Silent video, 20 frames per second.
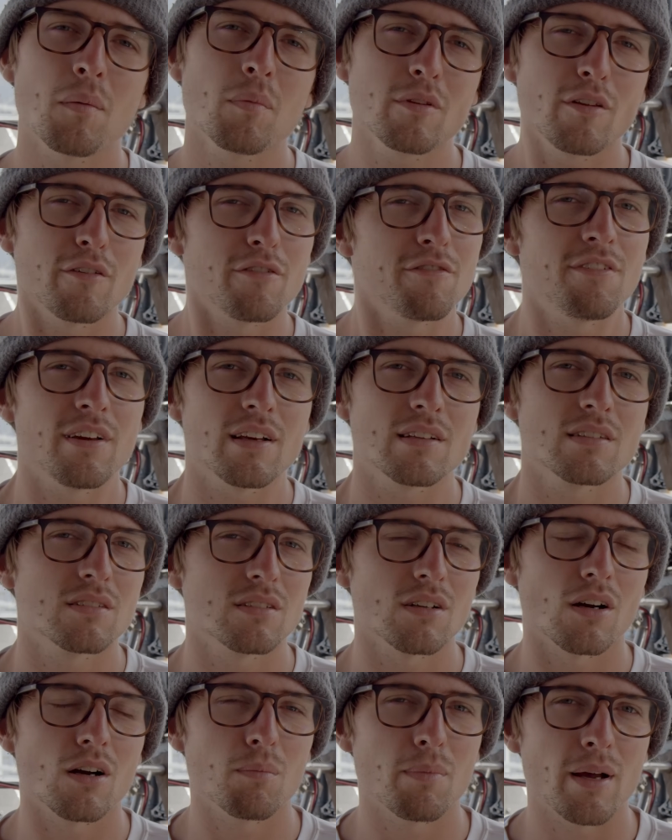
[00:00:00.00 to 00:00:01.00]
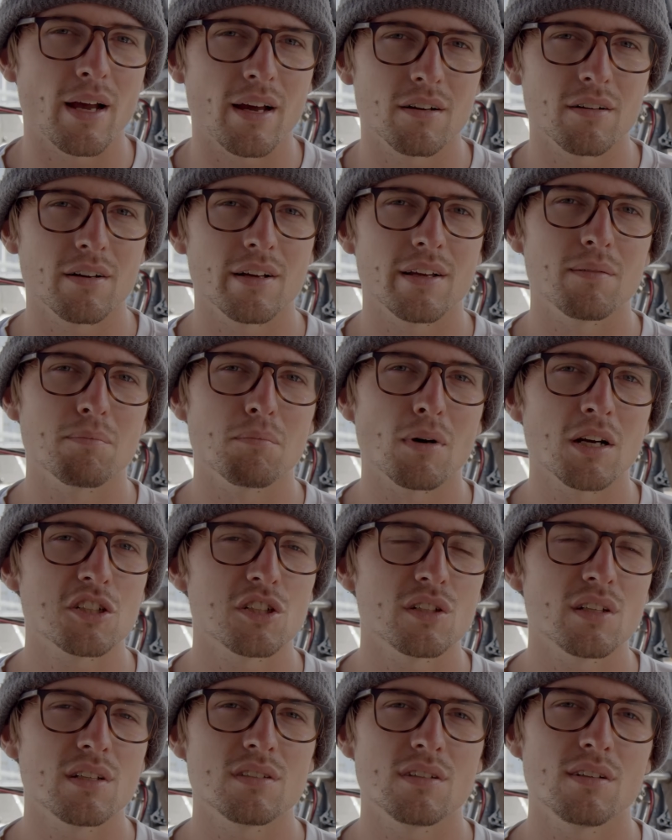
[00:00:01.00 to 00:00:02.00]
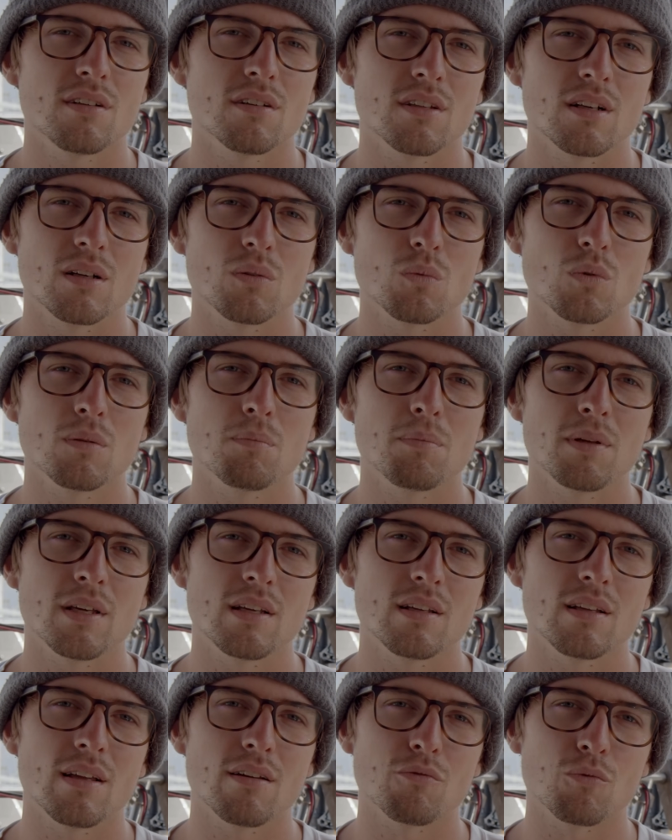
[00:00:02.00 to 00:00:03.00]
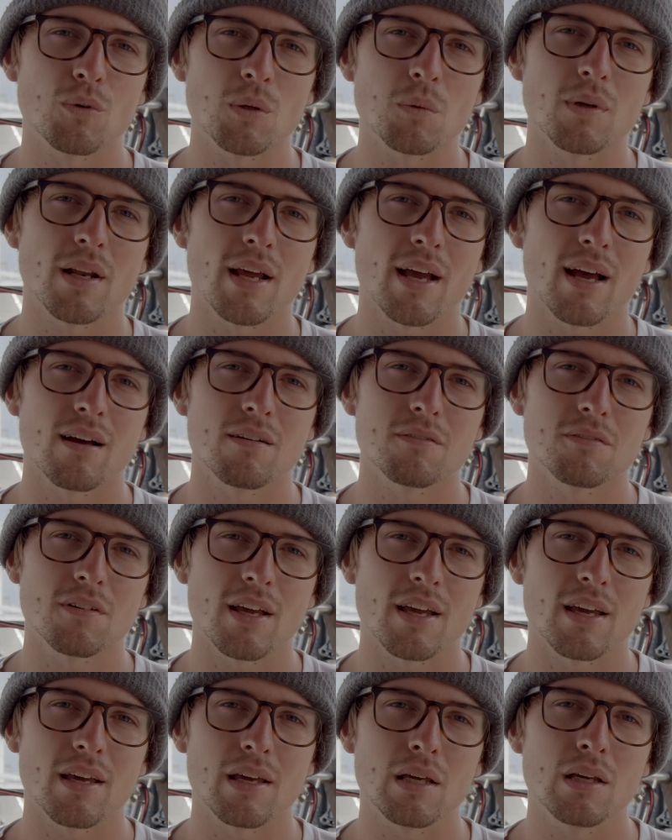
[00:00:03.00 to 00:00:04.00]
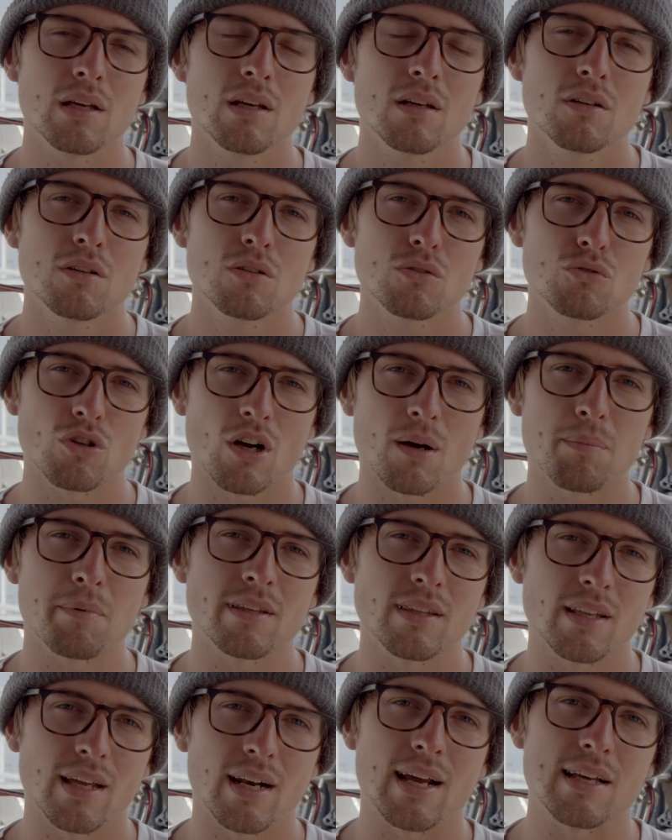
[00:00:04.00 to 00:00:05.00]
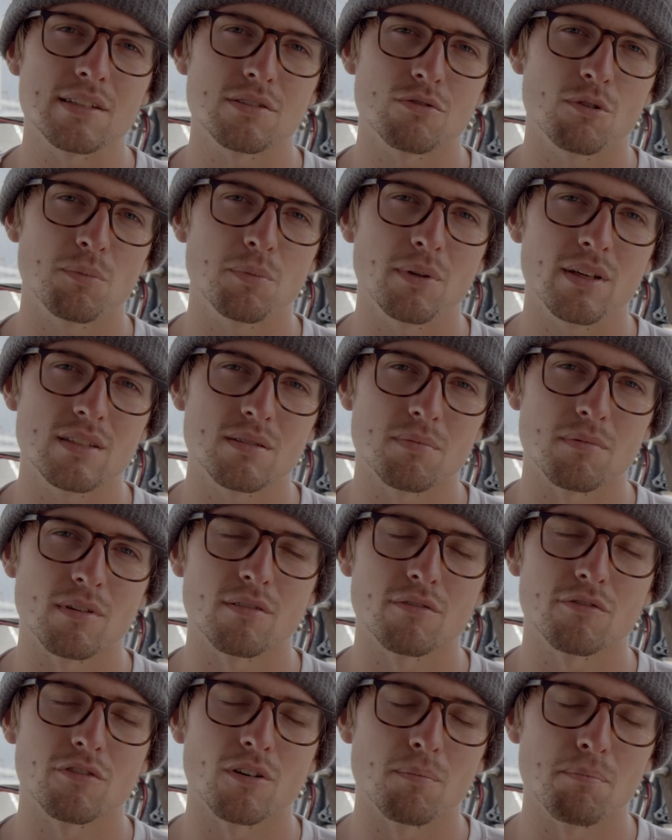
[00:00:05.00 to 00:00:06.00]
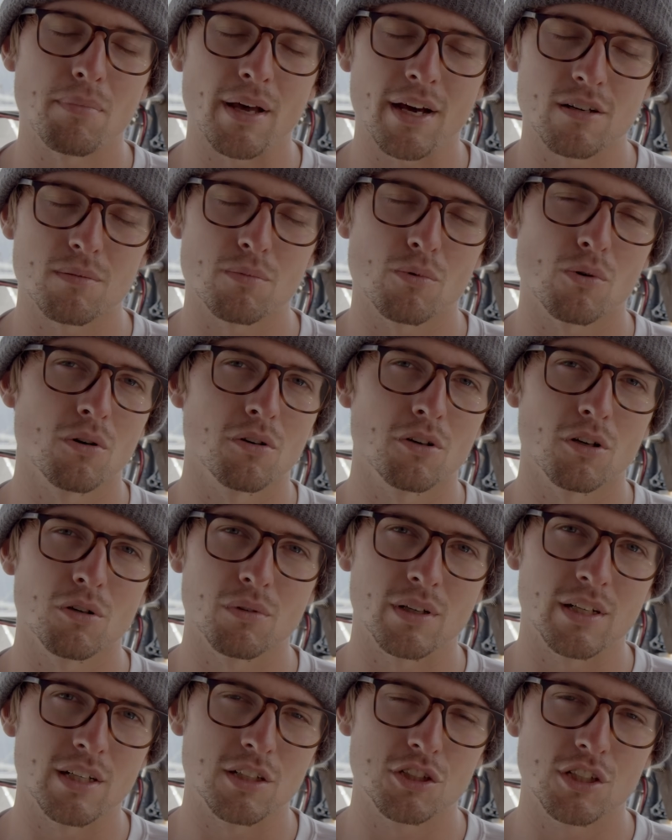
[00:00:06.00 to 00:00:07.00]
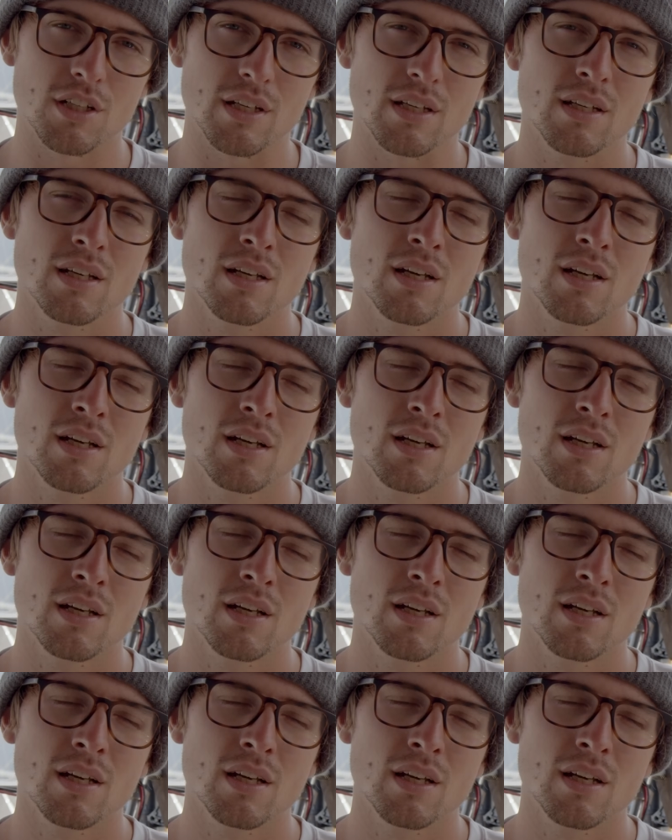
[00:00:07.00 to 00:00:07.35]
able to fix our battery much easier than it would be if we would have a drop-in lead acid replacement from Battle Born or Renogy.